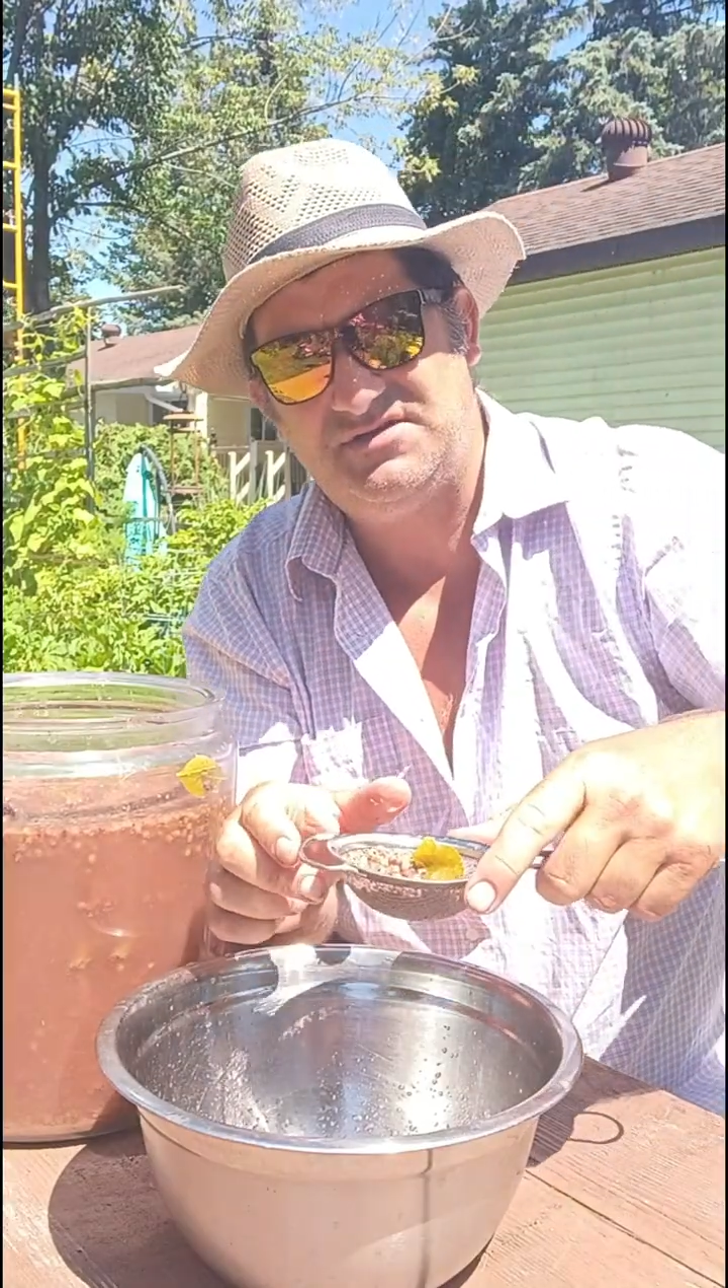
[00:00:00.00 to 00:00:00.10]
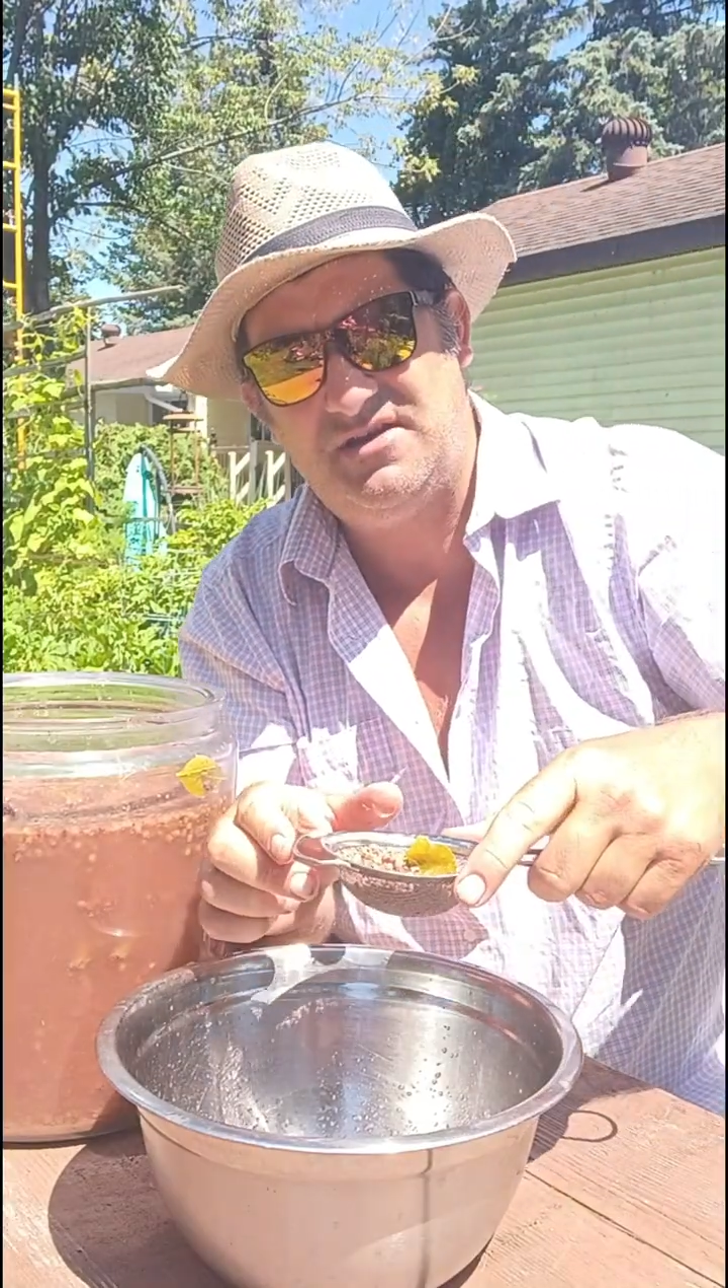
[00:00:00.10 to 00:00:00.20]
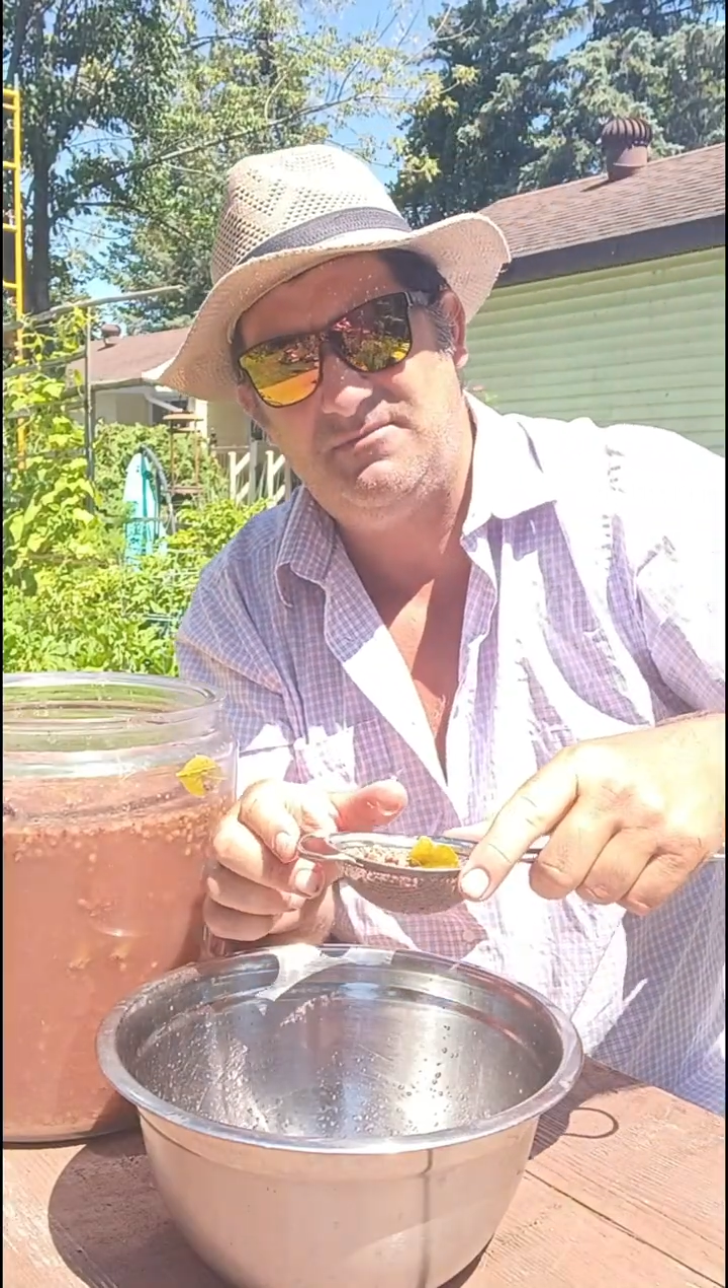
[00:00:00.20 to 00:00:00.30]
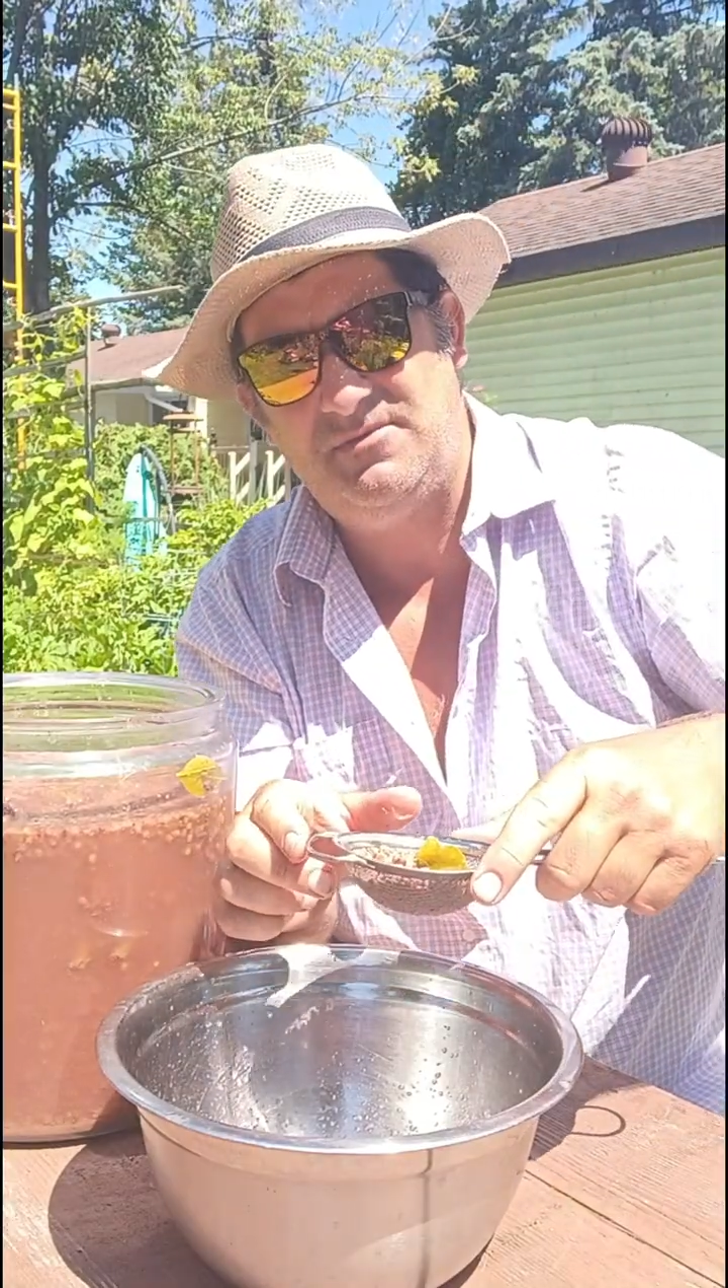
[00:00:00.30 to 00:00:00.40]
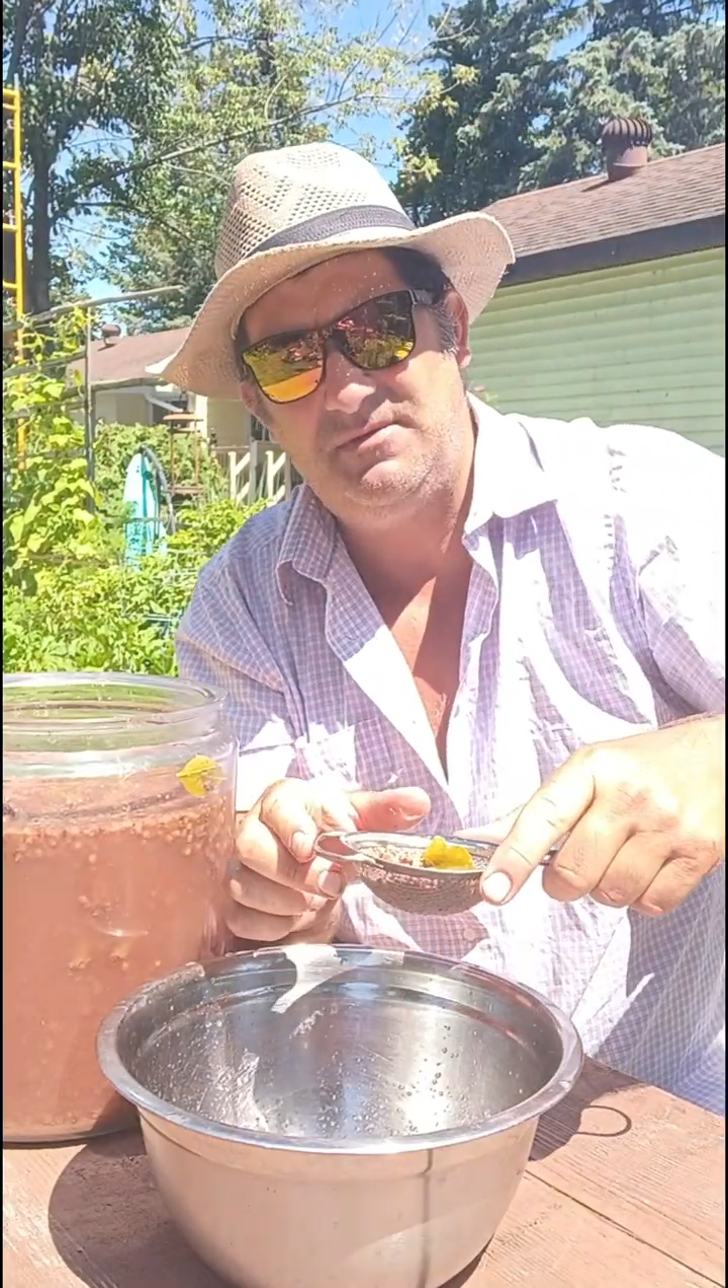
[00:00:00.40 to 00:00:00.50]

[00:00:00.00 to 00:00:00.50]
or something,